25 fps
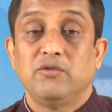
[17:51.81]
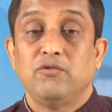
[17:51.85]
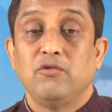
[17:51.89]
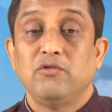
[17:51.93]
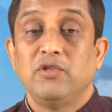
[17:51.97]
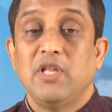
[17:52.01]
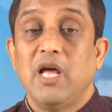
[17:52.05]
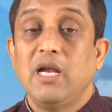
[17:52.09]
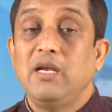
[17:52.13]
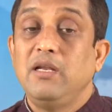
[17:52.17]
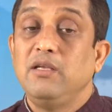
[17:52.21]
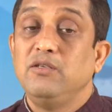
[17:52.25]
So
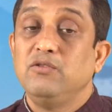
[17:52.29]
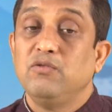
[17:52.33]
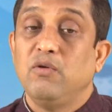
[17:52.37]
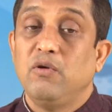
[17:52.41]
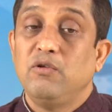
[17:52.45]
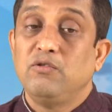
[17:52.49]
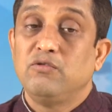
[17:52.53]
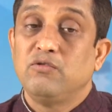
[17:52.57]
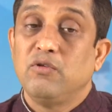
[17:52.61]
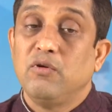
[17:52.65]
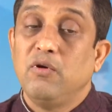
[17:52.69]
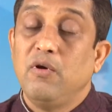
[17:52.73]
that is
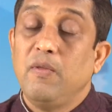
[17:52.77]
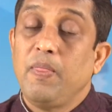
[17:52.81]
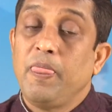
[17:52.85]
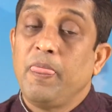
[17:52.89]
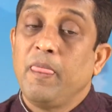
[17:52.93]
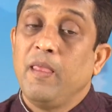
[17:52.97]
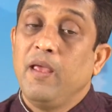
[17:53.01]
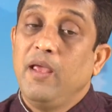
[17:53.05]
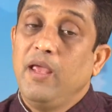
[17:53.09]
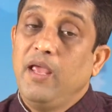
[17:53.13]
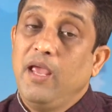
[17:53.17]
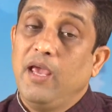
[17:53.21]
also
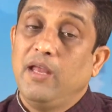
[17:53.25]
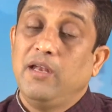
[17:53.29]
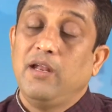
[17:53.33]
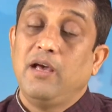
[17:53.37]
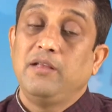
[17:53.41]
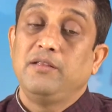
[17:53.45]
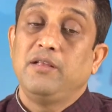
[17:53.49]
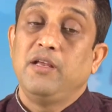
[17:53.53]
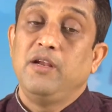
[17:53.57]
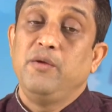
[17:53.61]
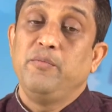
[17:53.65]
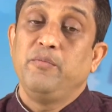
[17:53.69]

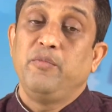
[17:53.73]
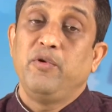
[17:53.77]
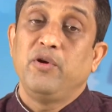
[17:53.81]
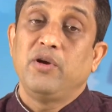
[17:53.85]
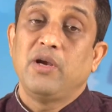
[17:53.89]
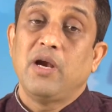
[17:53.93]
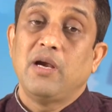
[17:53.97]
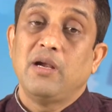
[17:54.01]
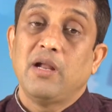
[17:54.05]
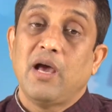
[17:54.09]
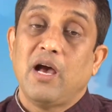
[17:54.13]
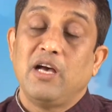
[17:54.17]
another
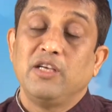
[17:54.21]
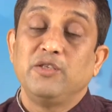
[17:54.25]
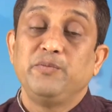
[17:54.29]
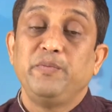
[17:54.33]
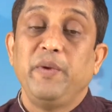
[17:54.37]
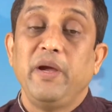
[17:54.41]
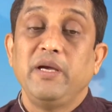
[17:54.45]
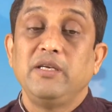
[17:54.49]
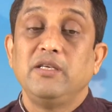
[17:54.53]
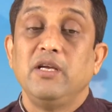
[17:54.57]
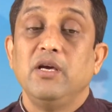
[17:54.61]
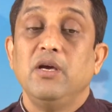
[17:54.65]
important
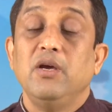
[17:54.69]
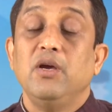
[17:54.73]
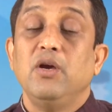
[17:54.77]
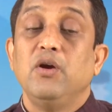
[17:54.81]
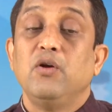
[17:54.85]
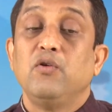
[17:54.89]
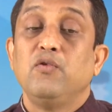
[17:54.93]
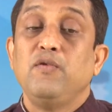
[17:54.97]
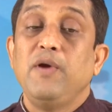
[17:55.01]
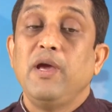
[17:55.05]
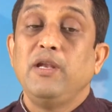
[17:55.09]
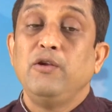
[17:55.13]
aspect
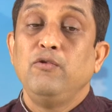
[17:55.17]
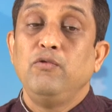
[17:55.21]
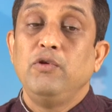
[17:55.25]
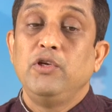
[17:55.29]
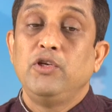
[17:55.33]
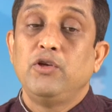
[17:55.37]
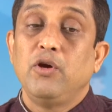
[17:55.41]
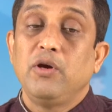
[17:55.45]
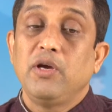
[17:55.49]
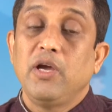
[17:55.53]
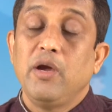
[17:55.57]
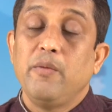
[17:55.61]
when we
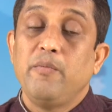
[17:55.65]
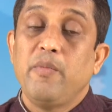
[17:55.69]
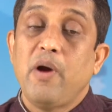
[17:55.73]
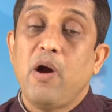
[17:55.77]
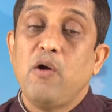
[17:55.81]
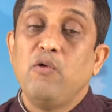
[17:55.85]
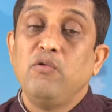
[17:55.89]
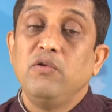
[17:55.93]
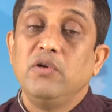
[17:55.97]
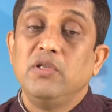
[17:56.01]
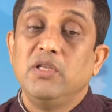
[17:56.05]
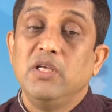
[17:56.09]
talk
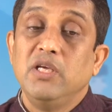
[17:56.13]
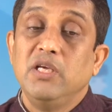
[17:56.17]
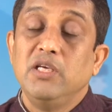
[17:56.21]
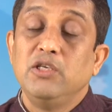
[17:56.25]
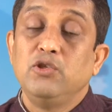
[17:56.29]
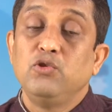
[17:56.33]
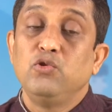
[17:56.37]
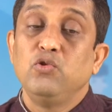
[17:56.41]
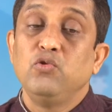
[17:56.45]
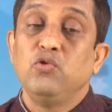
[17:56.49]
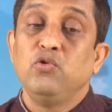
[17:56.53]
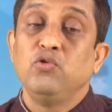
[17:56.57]
about the
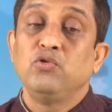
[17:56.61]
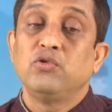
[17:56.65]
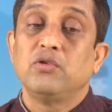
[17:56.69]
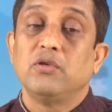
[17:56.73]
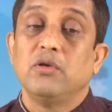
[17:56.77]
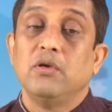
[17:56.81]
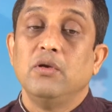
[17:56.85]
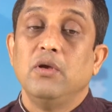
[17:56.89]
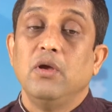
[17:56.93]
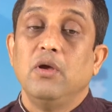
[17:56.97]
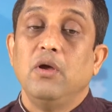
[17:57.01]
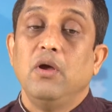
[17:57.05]
issues
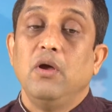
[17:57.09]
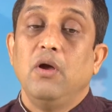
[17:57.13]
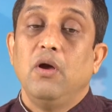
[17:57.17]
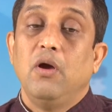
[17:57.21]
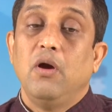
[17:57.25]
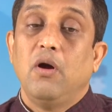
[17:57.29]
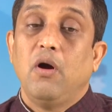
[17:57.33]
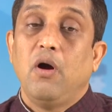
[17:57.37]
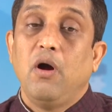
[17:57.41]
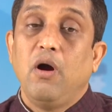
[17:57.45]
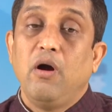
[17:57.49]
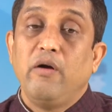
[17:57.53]

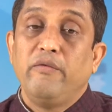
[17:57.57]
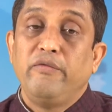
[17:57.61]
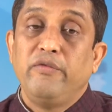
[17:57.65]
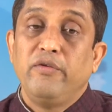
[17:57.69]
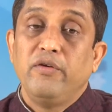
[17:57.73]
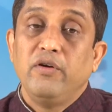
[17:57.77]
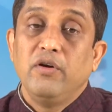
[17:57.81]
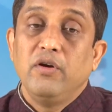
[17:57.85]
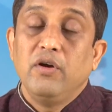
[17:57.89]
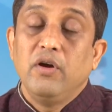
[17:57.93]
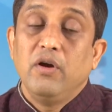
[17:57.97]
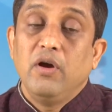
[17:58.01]
of
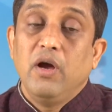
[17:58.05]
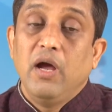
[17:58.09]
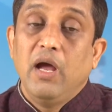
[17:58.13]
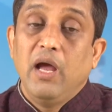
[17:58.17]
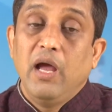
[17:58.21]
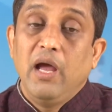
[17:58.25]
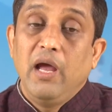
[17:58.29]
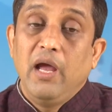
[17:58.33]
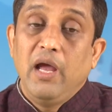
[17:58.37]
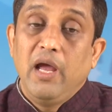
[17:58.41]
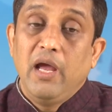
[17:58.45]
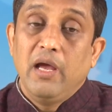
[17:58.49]

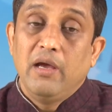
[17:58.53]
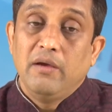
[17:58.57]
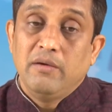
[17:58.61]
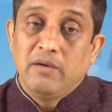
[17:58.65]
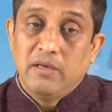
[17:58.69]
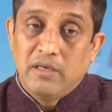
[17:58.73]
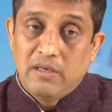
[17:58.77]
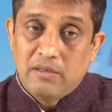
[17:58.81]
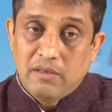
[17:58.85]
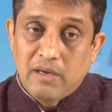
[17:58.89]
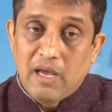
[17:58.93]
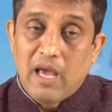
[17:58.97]

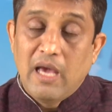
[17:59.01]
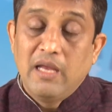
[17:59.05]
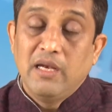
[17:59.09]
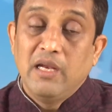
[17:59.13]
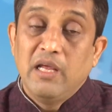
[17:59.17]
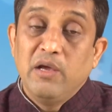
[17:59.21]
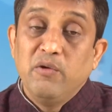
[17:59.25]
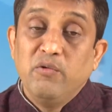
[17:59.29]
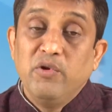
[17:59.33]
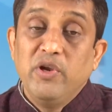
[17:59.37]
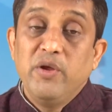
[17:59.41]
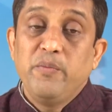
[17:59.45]
an
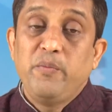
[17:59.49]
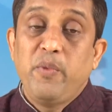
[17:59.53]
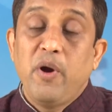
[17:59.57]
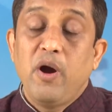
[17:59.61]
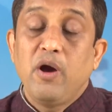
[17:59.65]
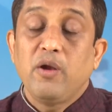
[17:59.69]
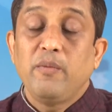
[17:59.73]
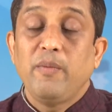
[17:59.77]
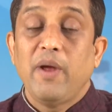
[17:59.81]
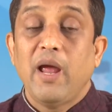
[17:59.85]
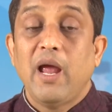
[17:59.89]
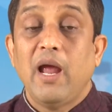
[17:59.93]

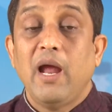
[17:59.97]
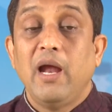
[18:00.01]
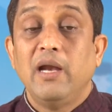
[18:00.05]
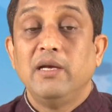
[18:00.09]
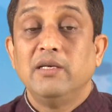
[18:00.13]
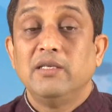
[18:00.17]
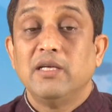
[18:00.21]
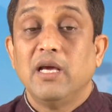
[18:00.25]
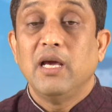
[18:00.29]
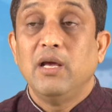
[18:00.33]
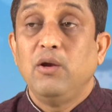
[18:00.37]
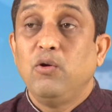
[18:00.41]
uniform
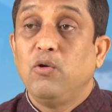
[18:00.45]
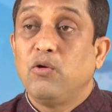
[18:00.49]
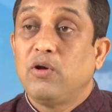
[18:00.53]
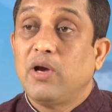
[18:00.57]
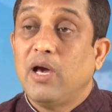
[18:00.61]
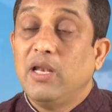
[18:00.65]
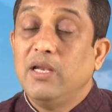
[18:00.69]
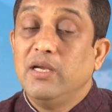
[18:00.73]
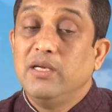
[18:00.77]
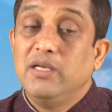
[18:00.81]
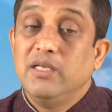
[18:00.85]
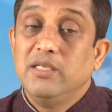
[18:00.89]
and
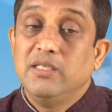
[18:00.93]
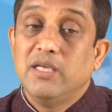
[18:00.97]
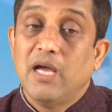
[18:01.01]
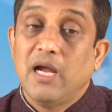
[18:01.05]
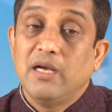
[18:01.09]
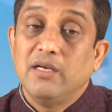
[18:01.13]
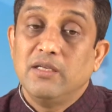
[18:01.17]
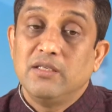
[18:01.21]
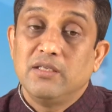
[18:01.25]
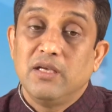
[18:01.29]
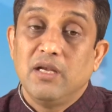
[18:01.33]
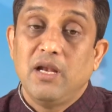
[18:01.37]
locally
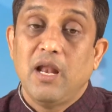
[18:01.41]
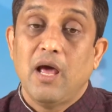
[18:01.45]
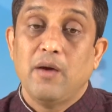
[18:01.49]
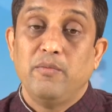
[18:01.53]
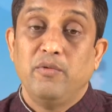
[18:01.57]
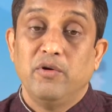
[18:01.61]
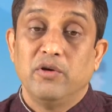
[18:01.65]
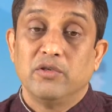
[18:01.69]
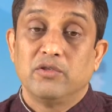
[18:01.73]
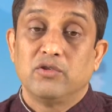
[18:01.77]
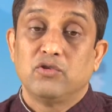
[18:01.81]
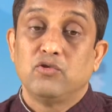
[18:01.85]
designed
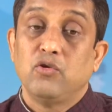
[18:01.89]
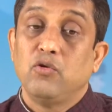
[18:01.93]
syllabus.